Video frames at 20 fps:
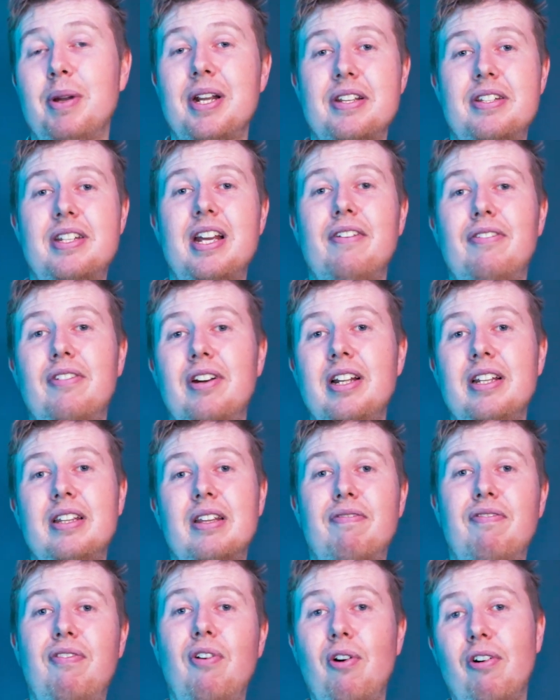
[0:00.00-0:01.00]
But it's definitely
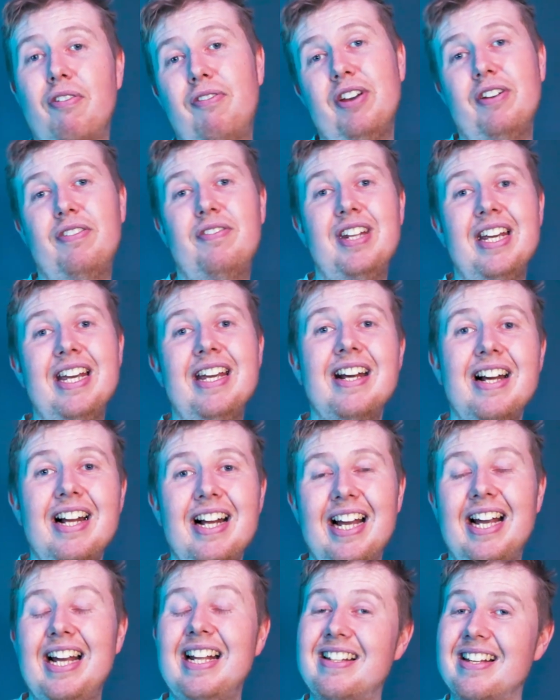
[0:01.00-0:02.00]
the four fifty
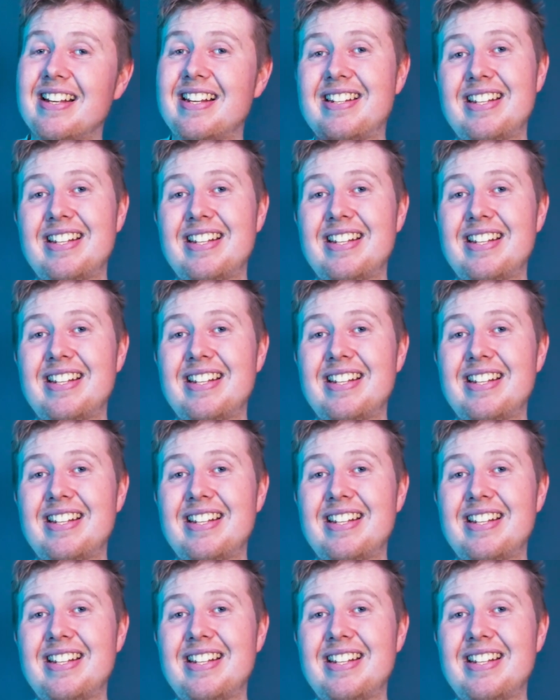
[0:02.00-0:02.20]
into